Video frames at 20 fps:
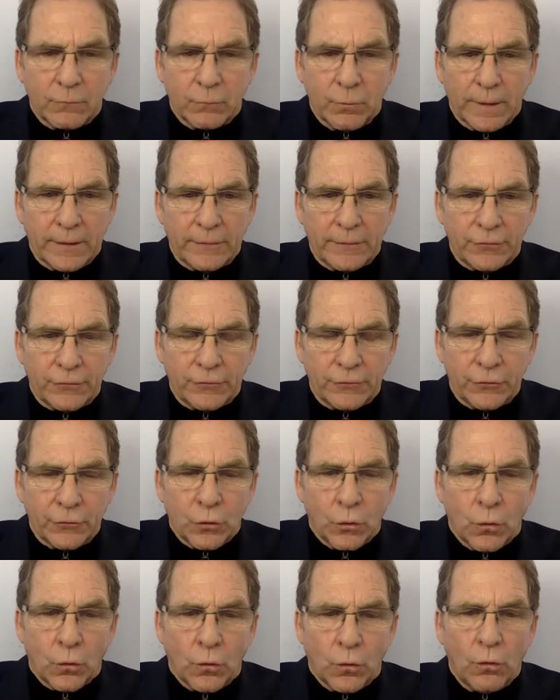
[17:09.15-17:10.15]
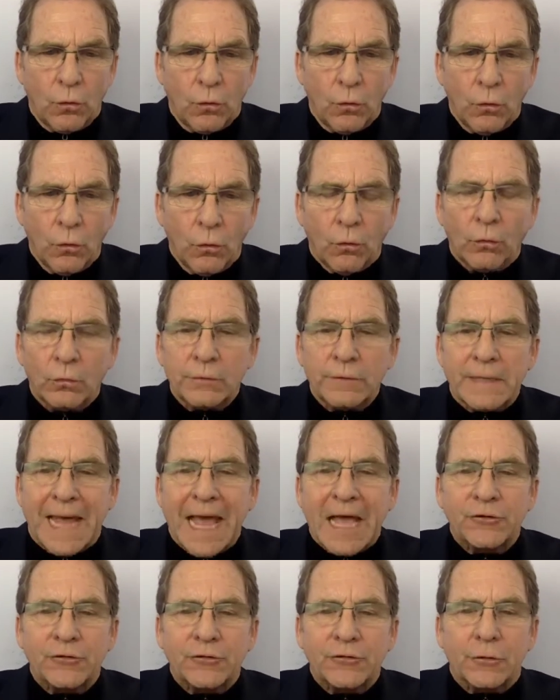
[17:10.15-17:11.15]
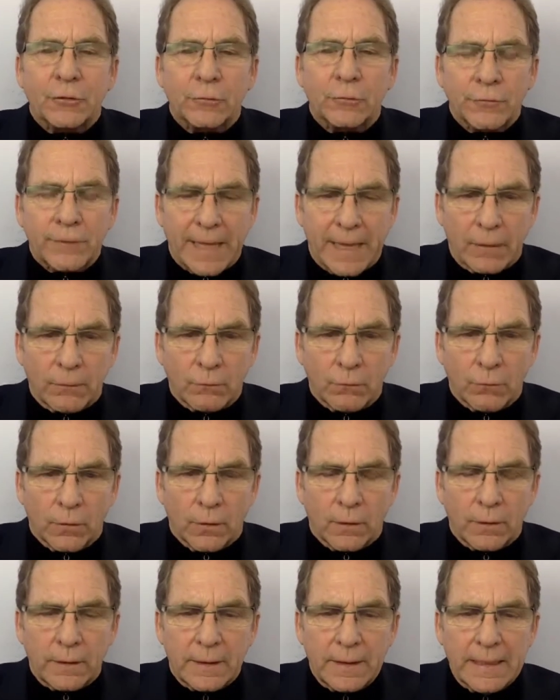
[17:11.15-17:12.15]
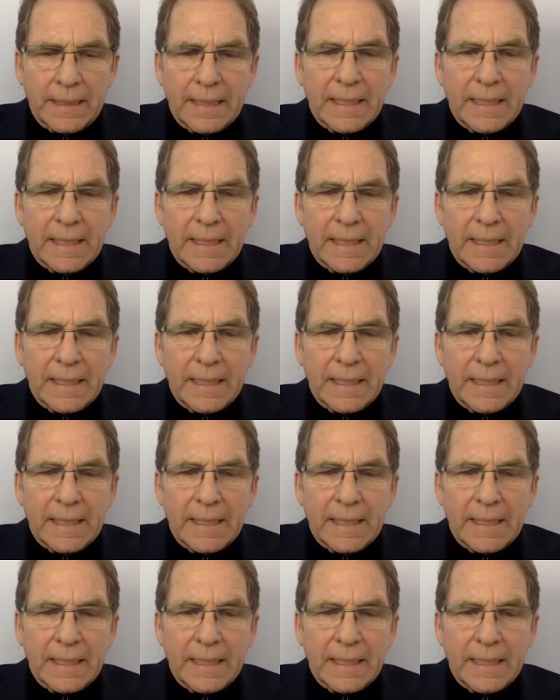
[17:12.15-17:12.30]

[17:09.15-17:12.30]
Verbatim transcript: with your whole national network